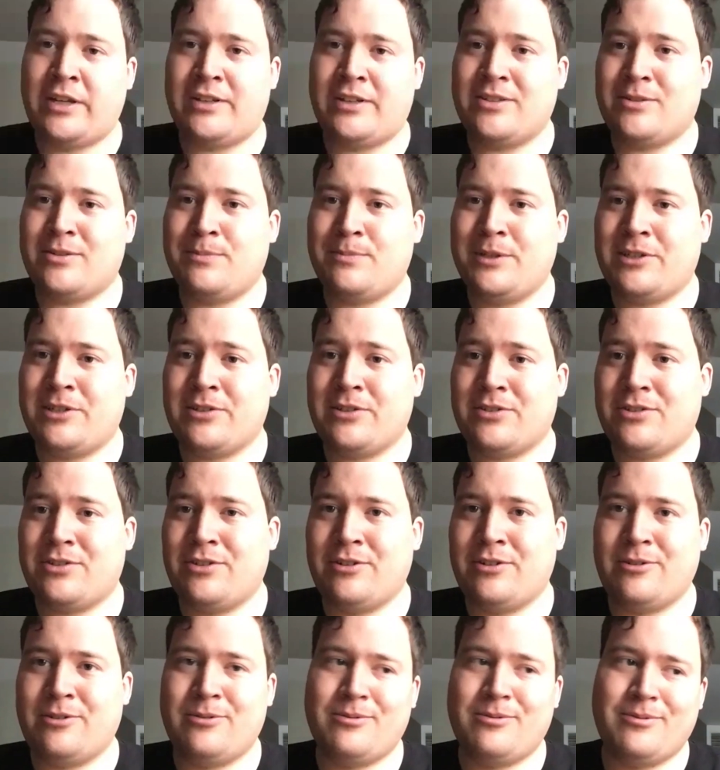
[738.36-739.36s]
sense because,
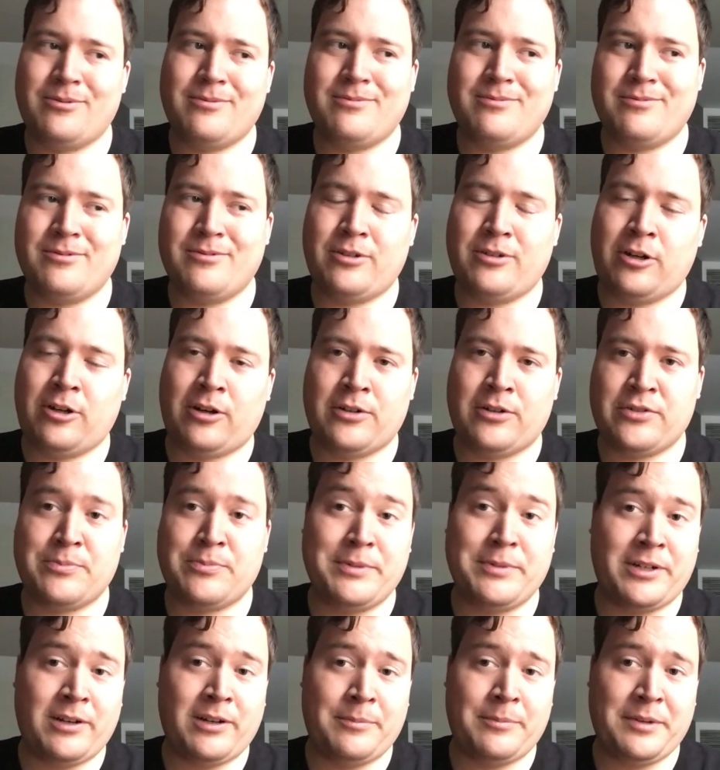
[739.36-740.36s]
cars
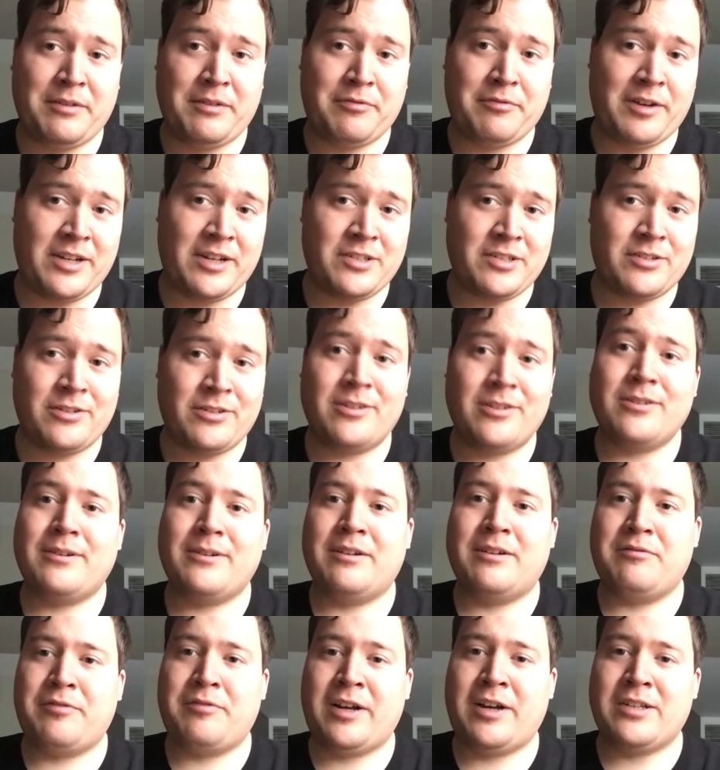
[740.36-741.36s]
becoming faster
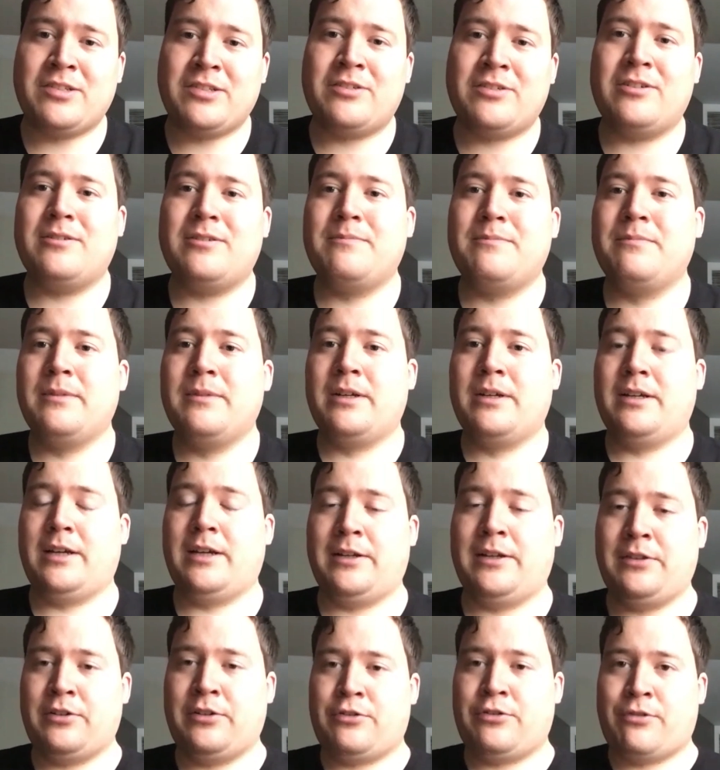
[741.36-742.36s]
and faster.
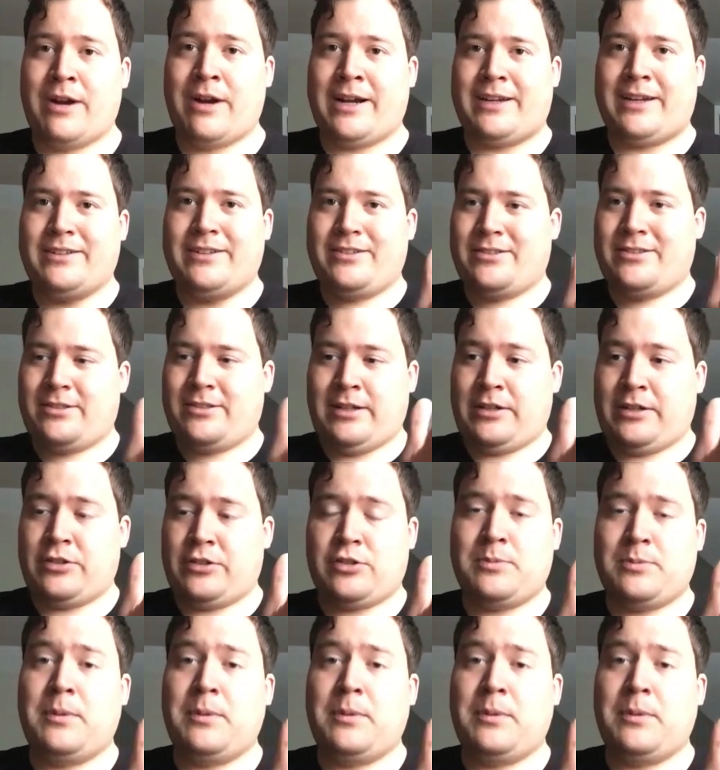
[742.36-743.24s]
And the track is like